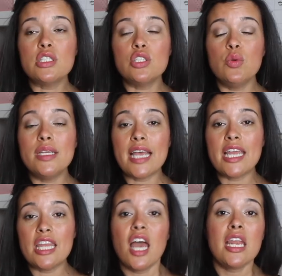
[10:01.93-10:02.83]
soon as I
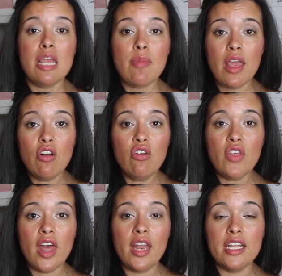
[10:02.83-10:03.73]
get that email
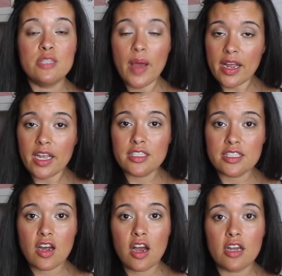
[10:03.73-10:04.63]
that is back in
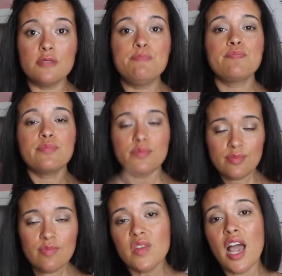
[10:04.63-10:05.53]
stock,
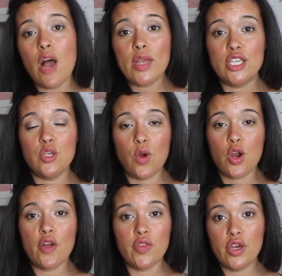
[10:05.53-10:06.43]
I'll get to work
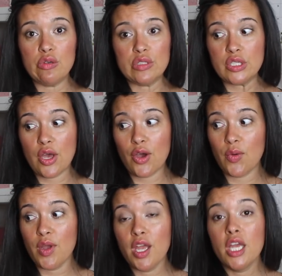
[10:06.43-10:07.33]
on those.
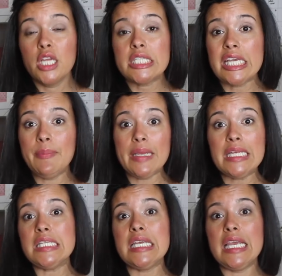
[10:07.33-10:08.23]
So
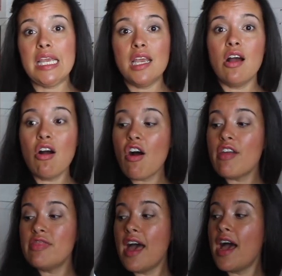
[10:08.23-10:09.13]
TBD
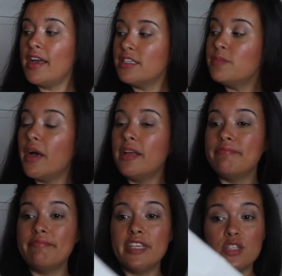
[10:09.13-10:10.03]
on that, but
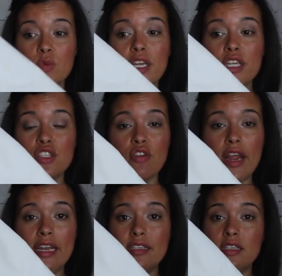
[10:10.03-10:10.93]
this one is
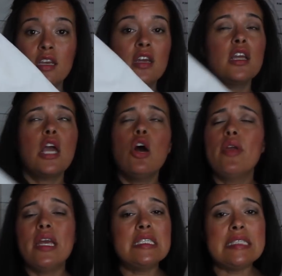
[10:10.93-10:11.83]
great. Go
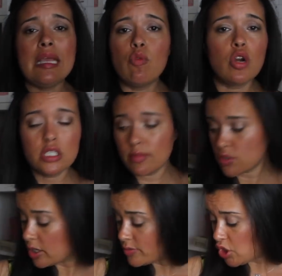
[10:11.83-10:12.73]
get a Seamwork
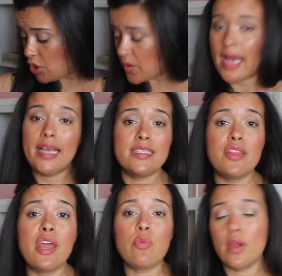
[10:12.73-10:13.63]
subscription, you guys.
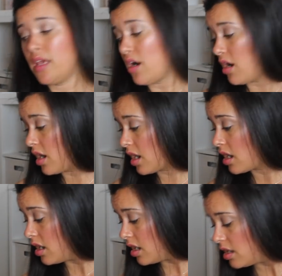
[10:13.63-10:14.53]
They really are